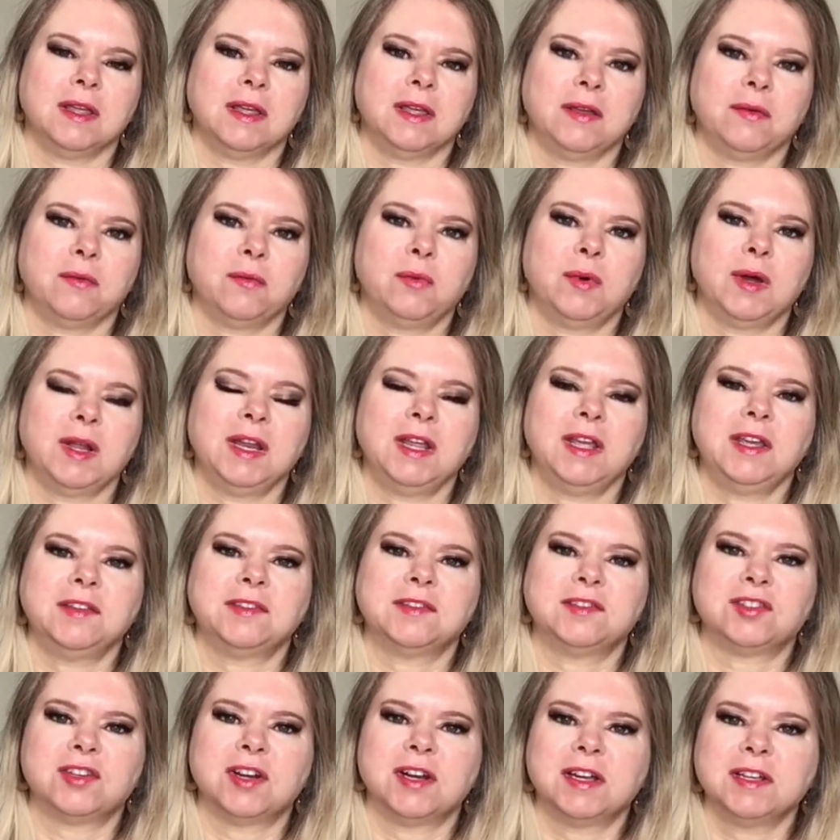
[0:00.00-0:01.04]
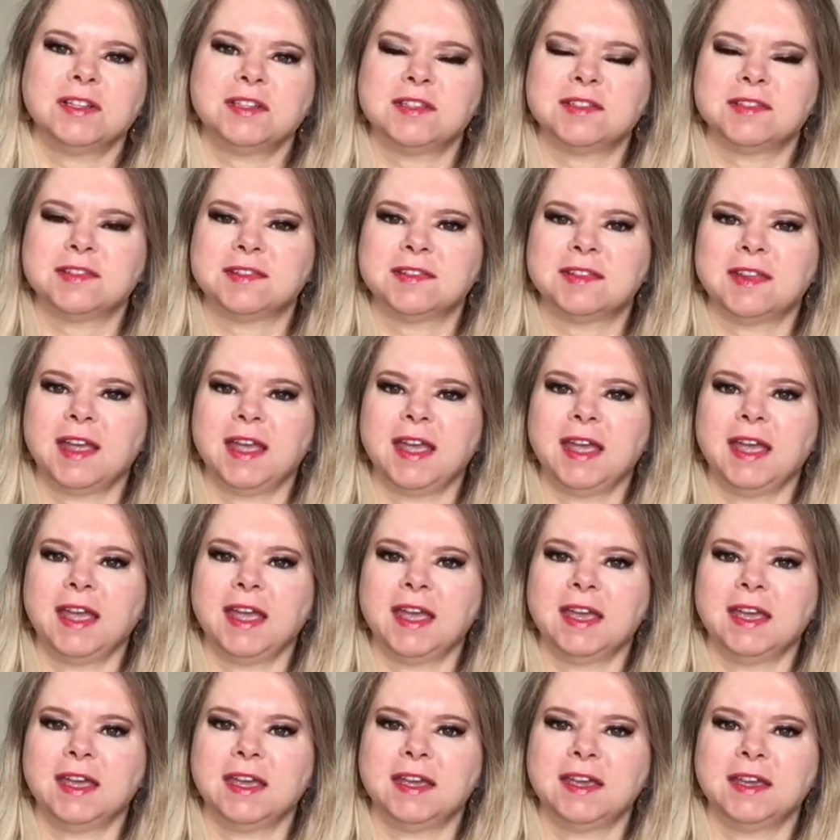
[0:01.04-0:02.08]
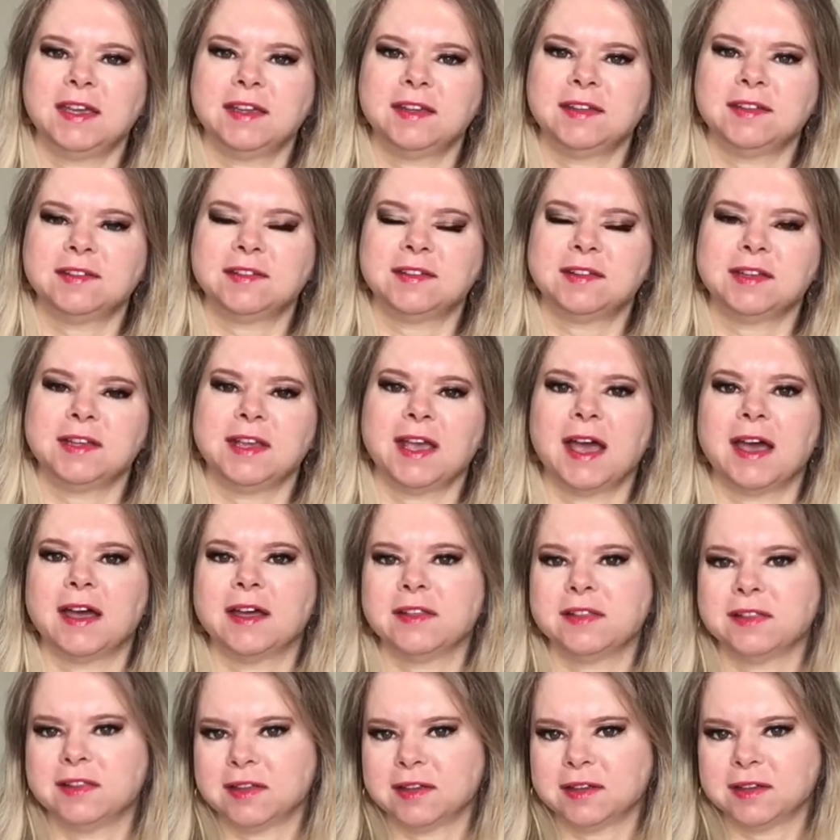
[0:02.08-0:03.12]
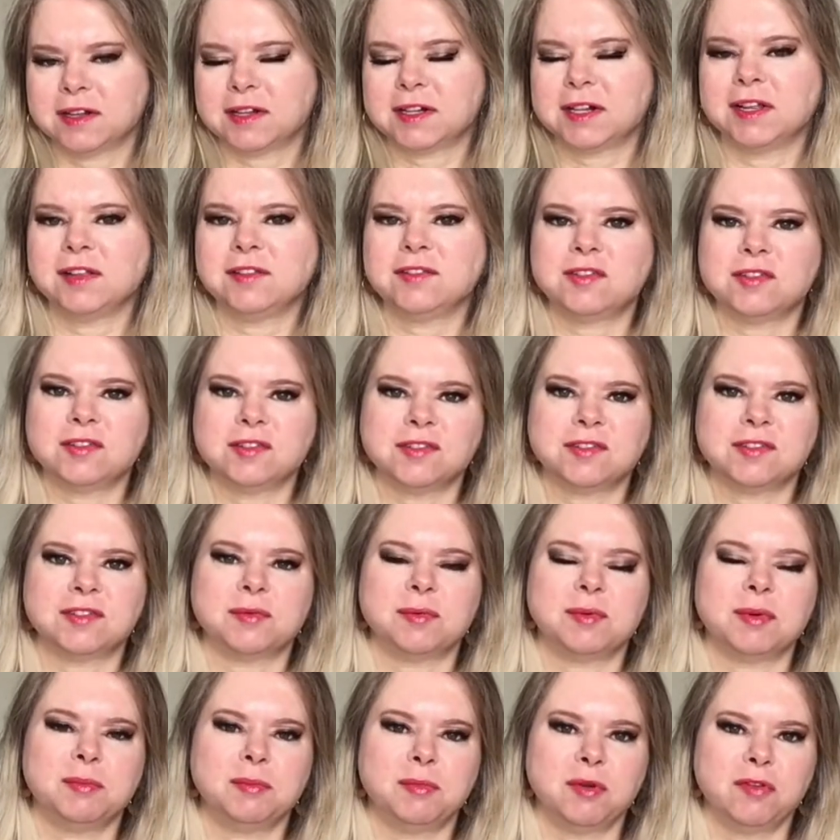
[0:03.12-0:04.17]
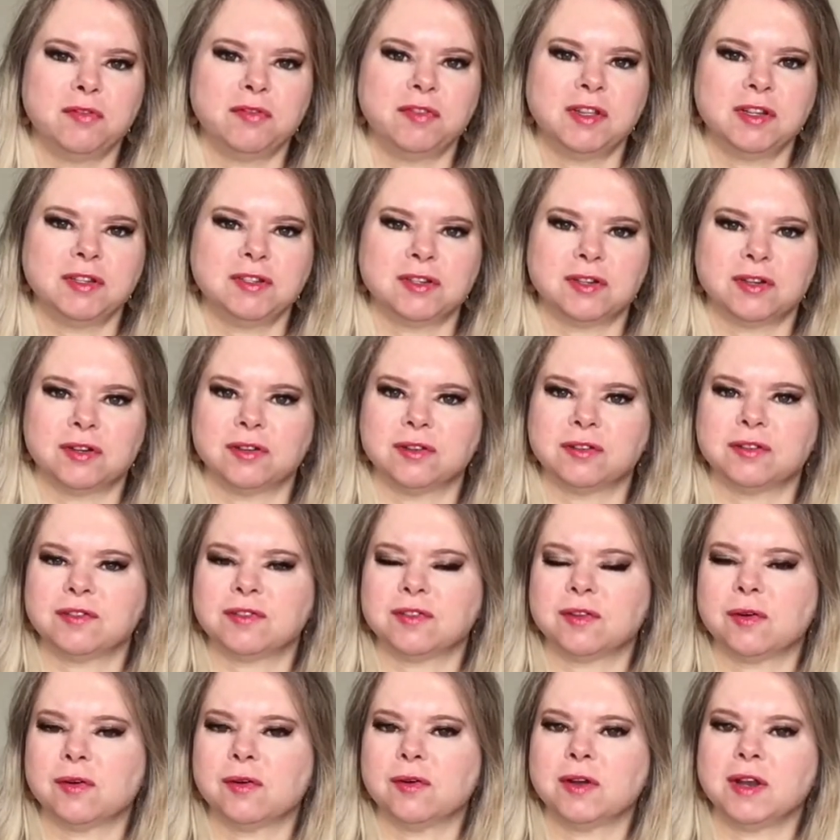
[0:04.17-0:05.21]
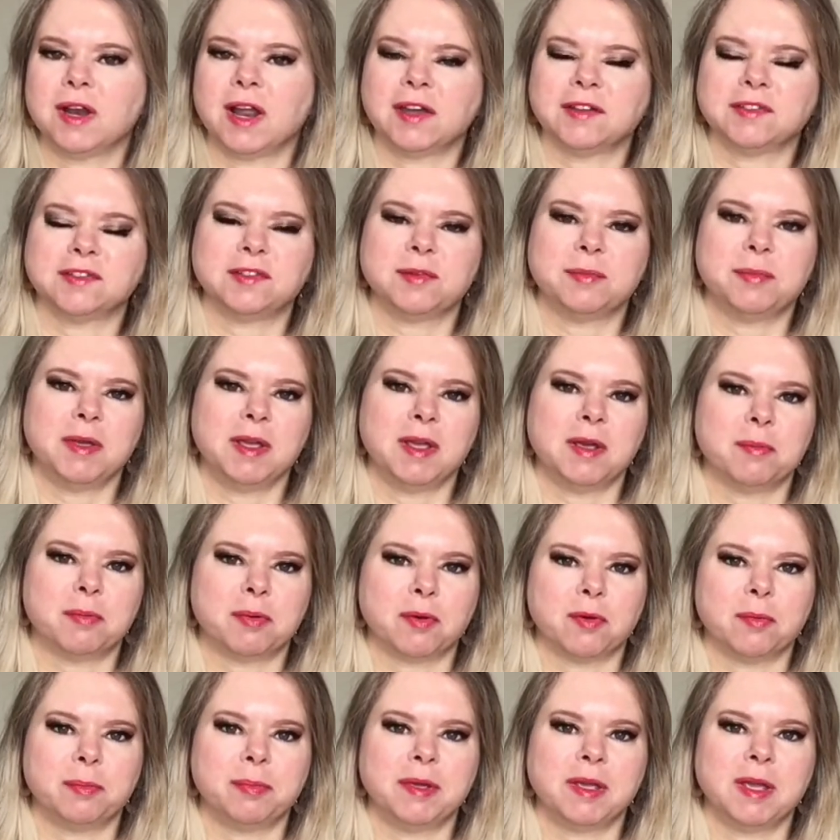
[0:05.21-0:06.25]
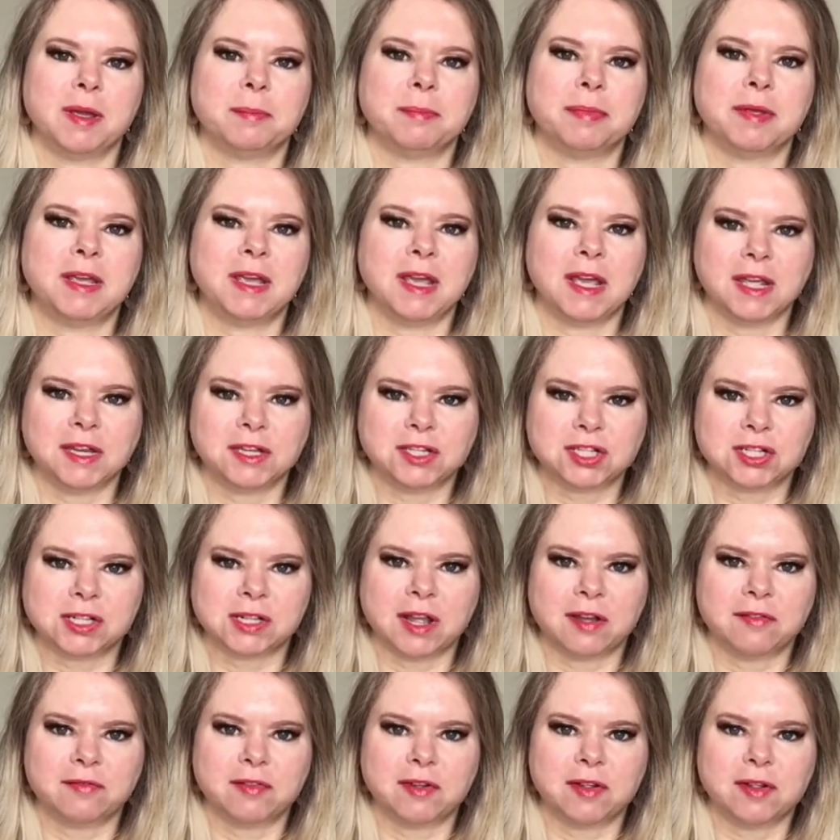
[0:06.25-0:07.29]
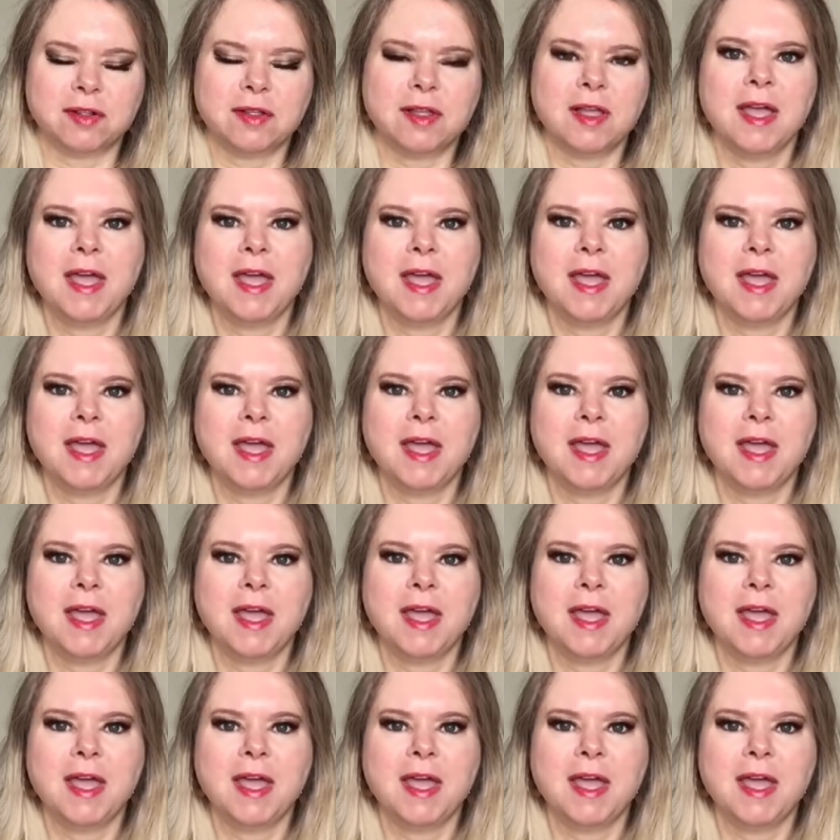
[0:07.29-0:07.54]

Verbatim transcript: what he's trying to say is, yeah, the cleanser is to remove the dirt, so it has to be appropriate pH level.